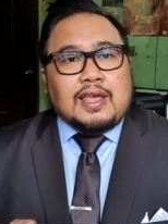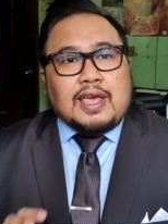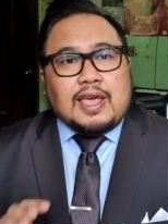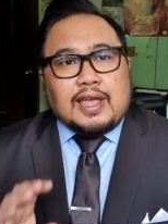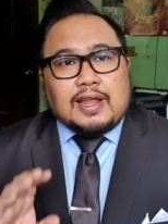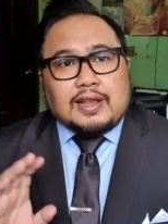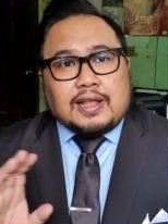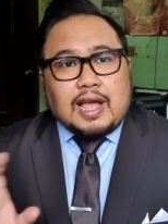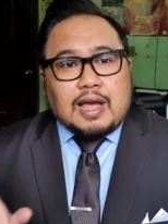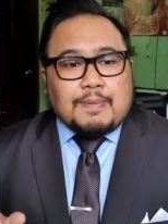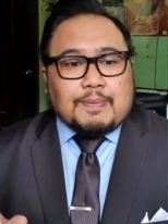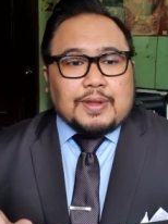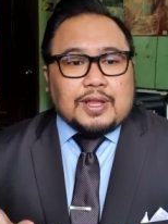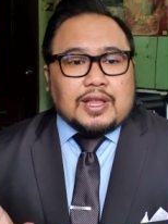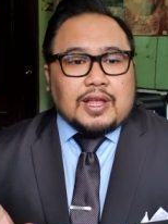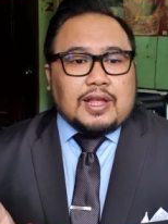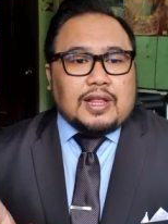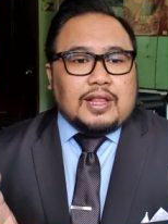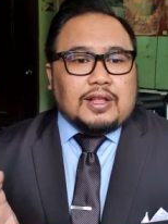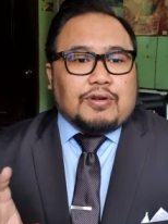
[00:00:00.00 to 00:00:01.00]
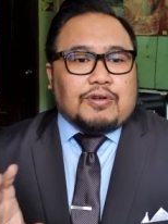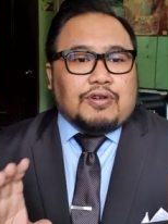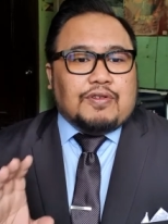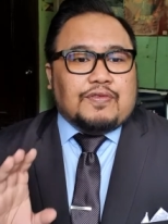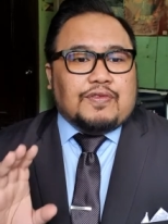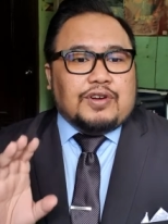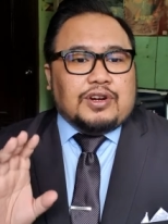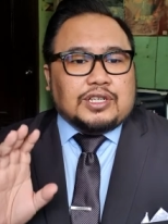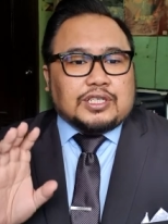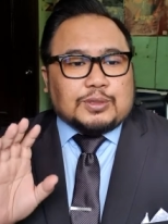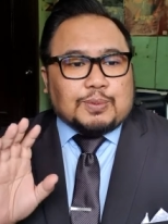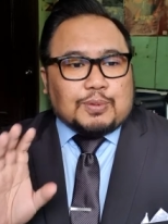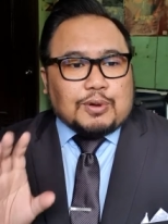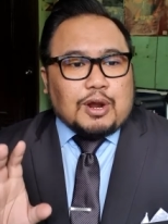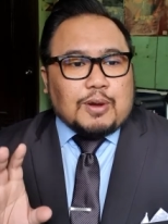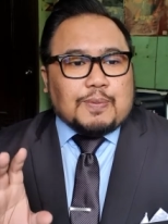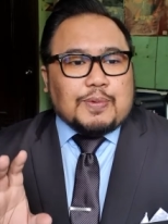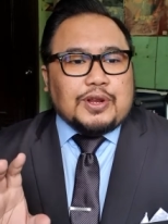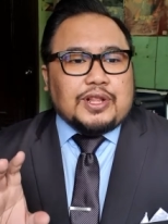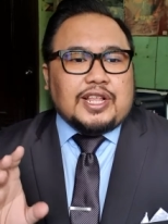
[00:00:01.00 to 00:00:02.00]
And capital covers
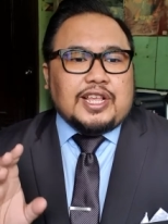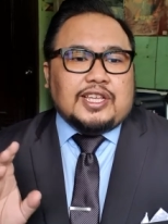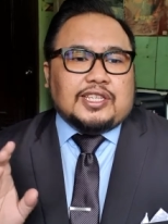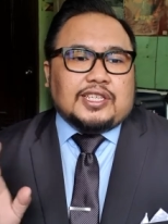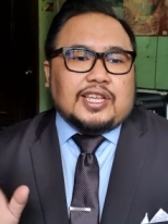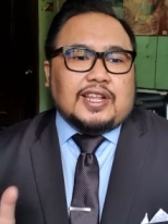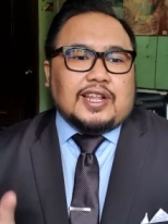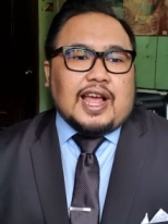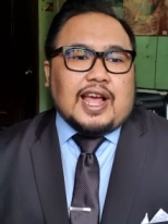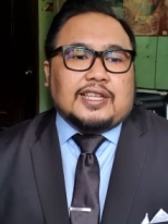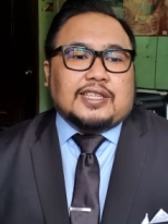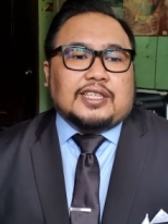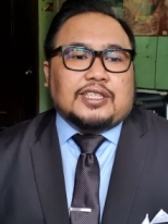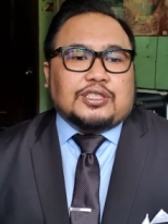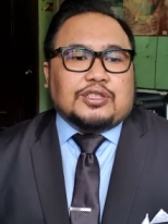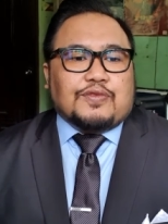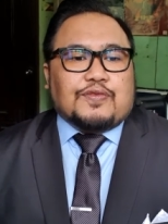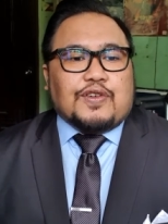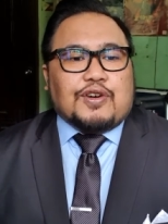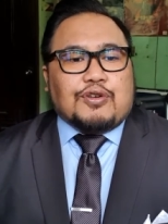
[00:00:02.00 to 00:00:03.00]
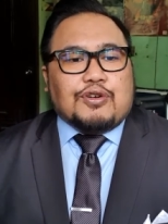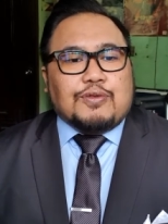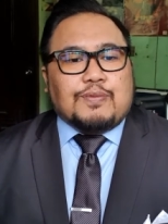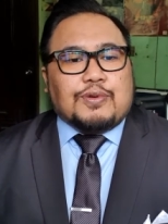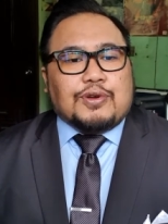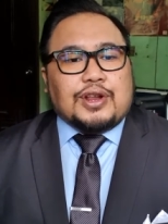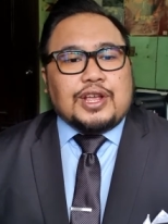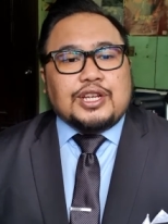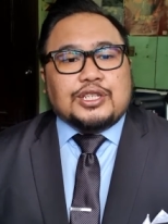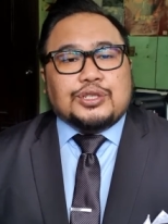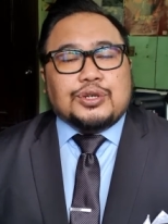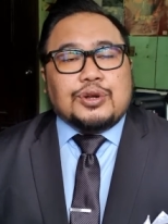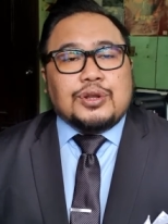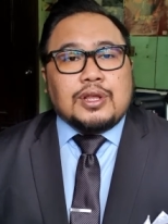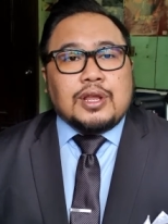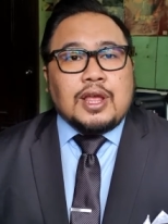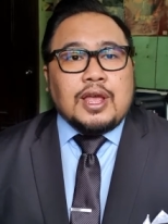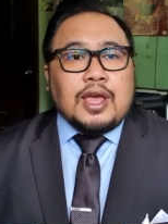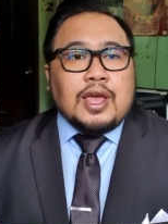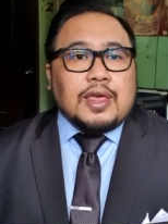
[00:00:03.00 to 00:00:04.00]
properties and assets of a
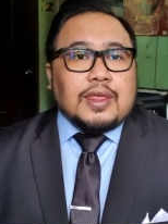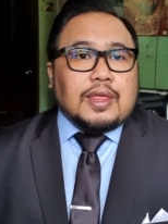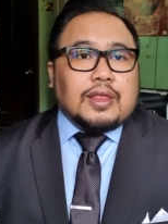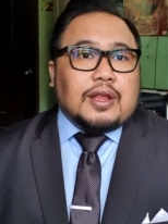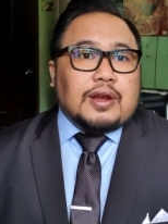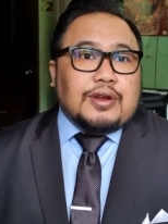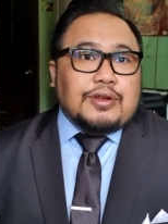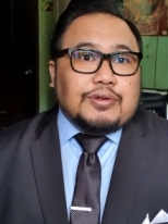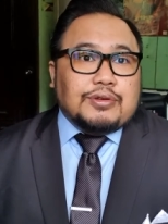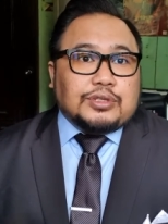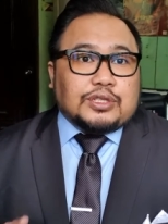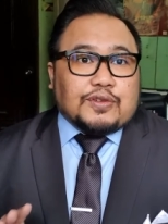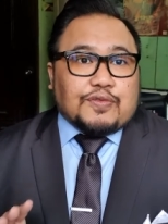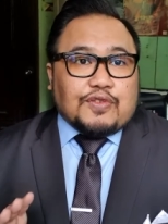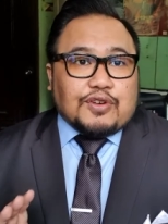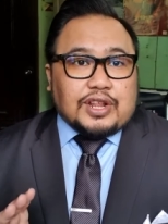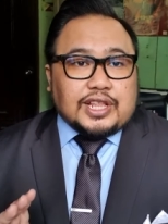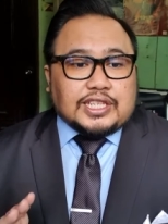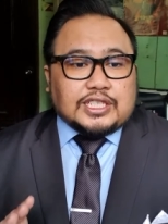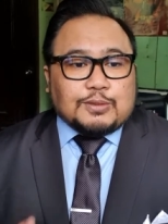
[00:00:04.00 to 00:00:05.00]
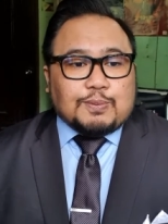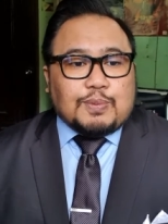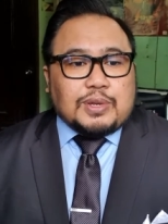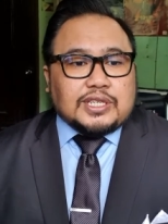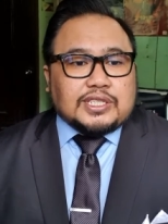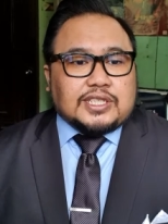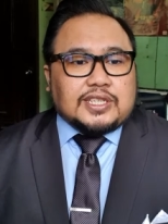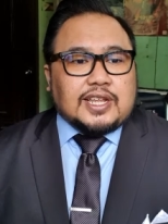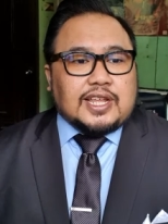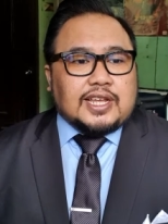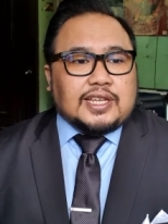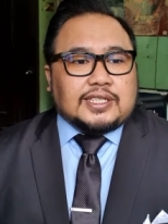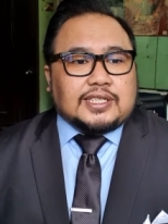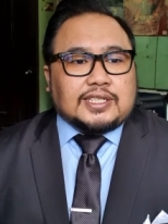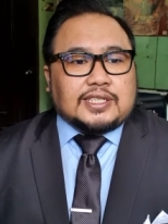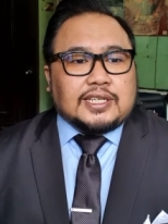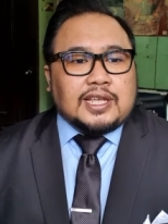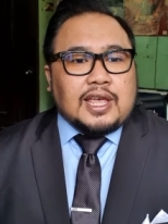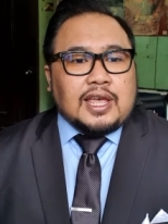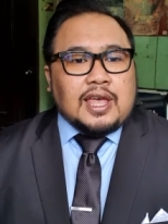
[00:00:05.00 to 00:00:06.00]
corporation that are used for its
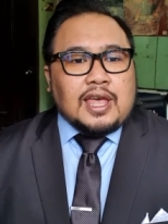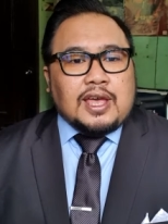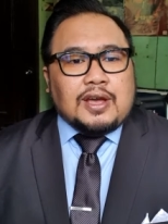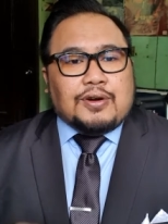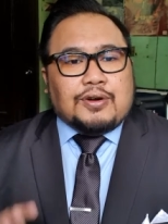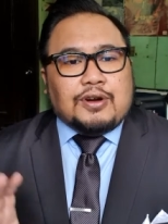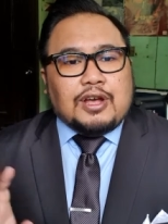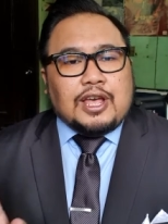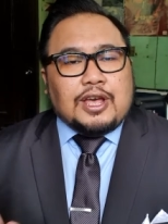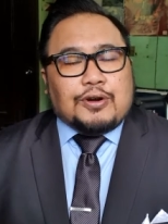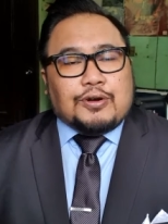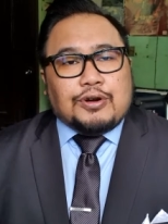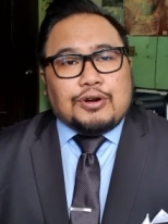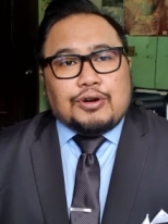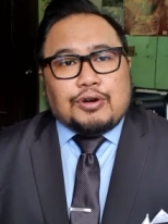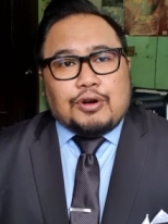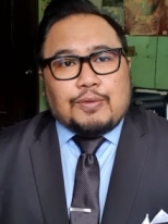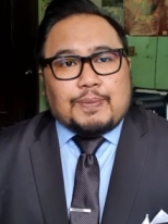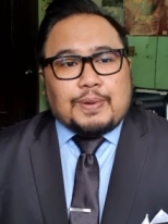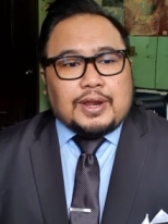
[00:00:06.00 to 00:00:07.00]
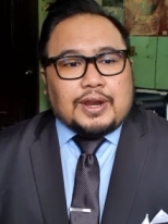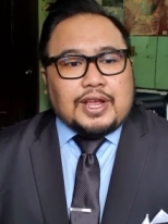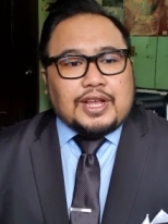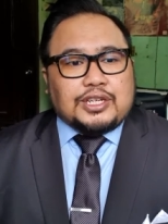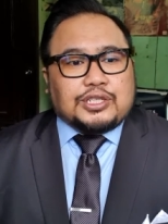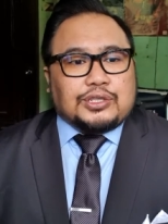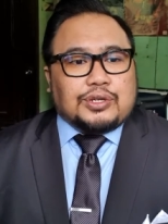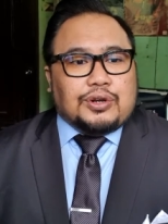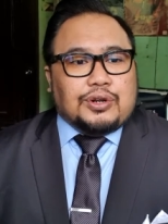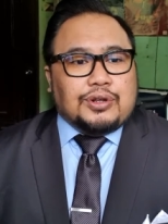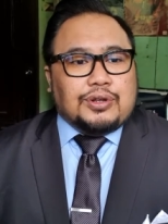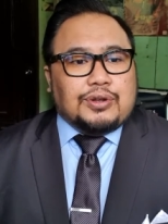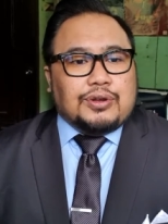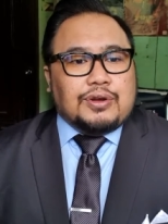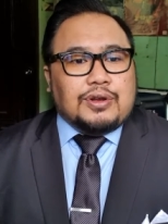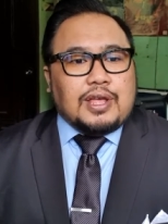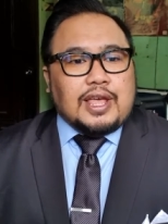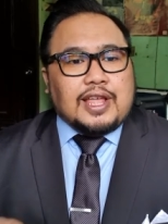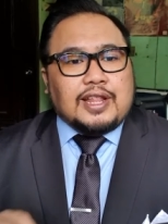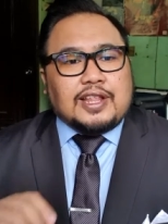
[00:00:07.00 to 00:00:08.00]
business or operation,
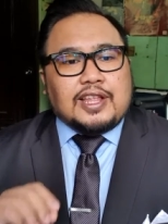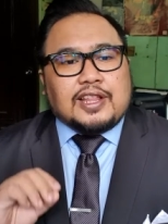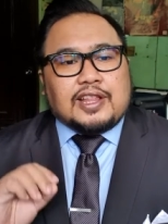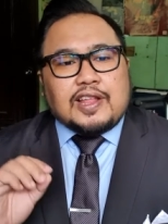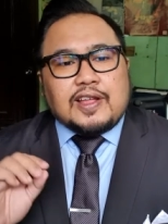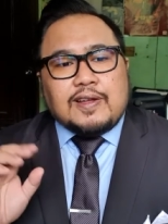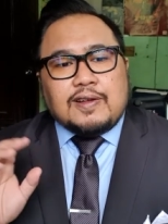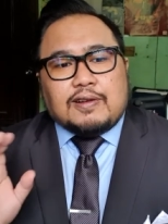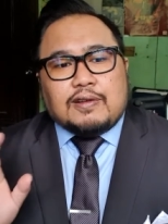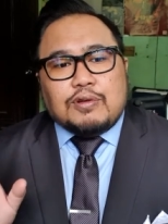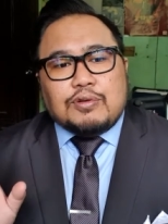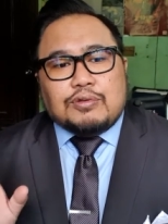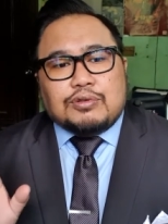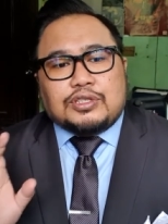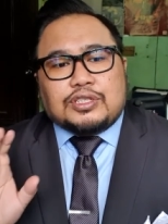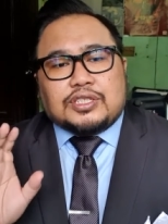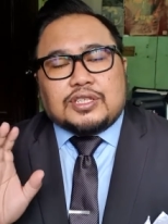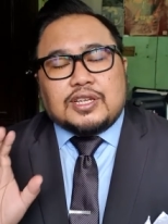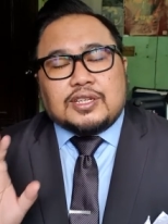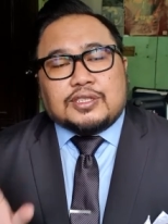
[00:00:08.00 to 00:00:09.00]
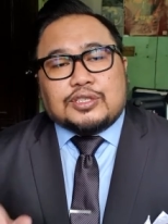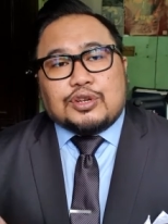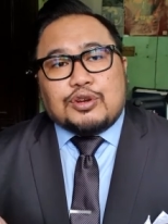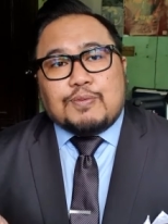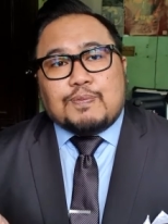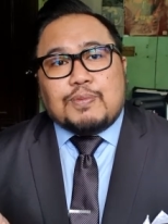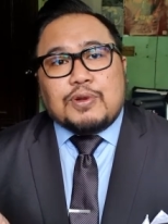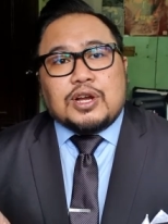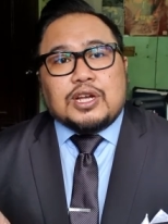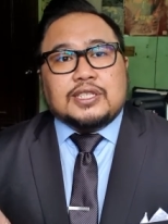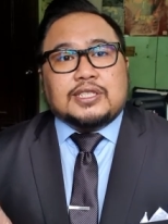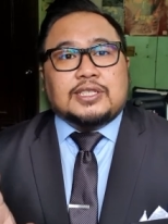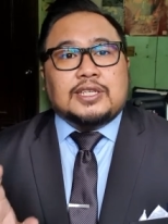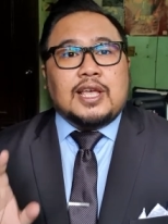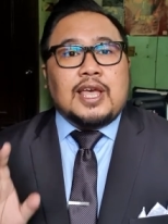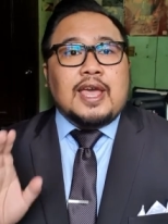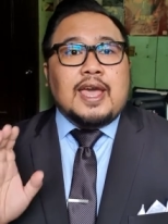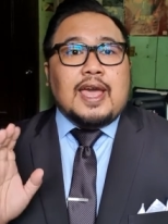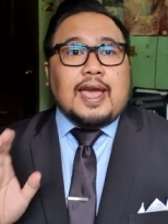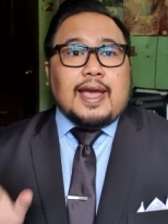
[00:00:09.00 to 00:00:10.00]
no? And it includes the surplus
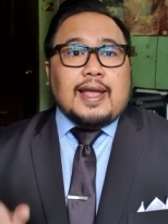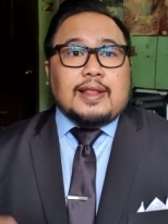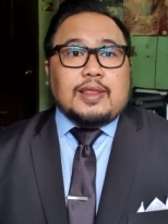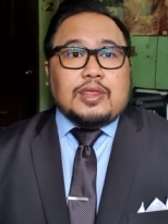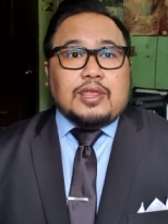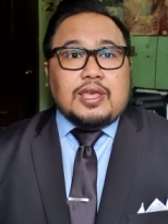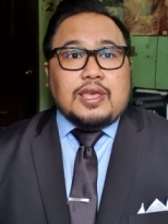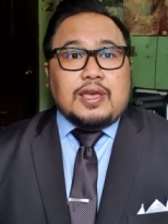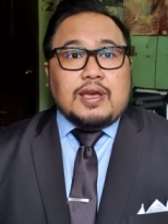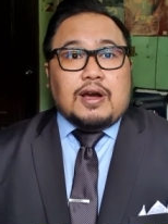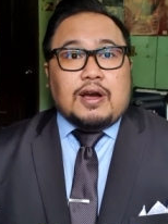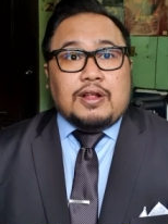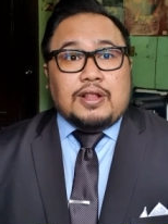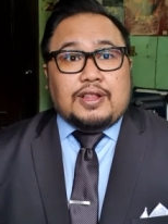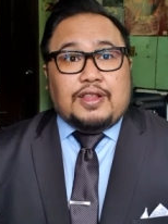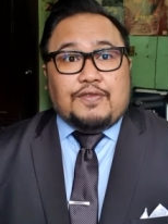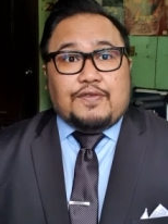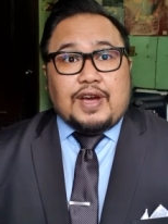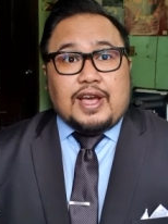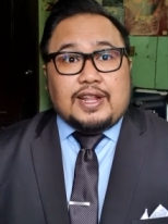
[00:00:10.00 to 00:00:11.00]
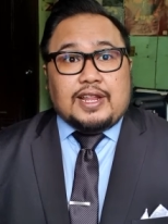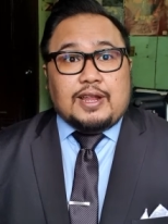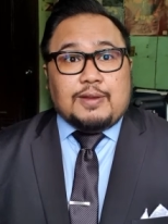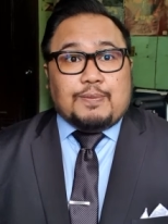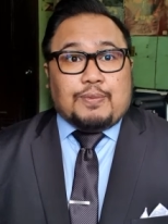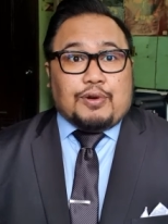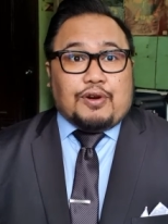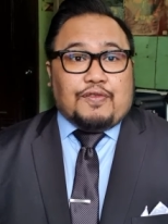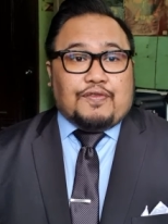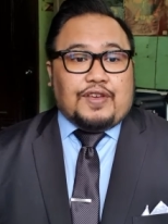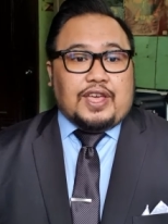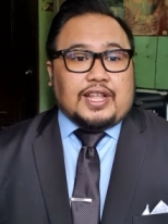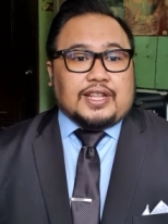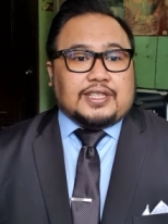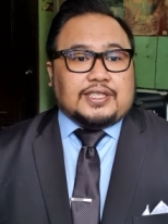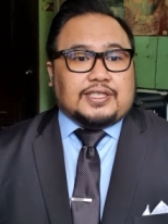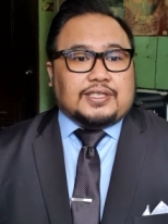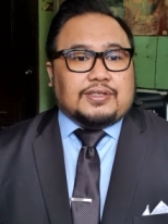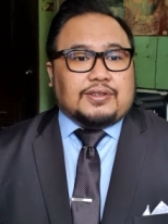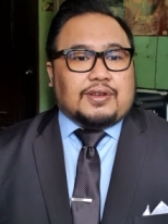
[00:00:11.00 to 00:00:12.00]
and the undivided
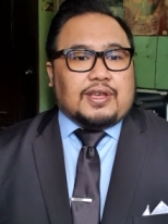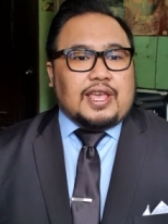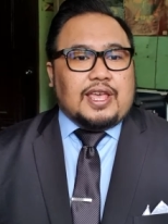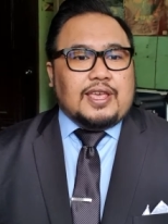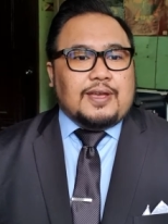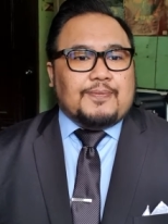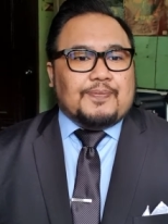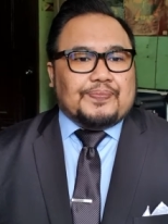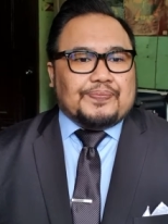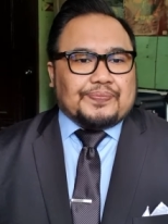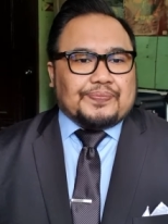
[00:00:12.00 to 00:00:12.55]
profits, okay?